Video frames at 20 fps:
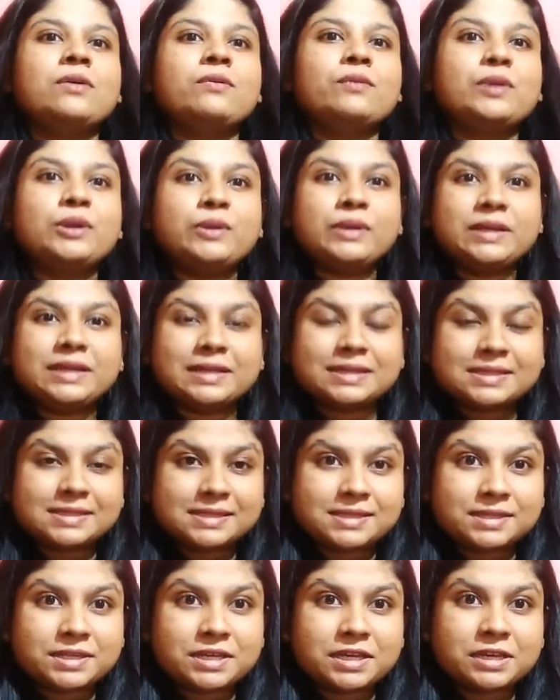When we
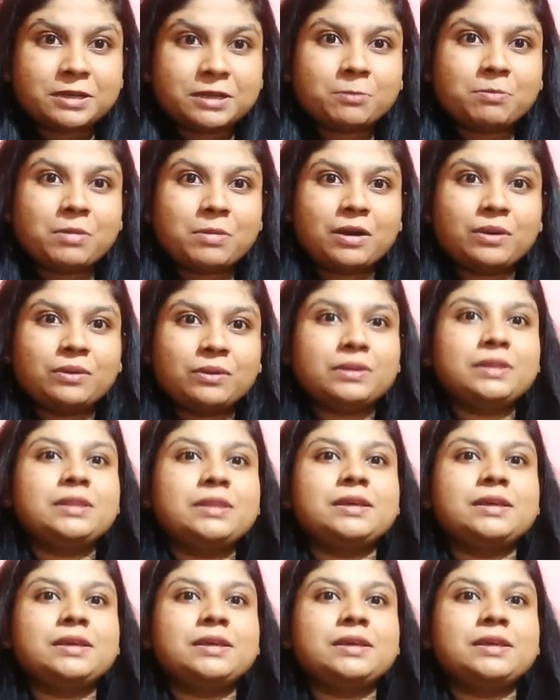consider about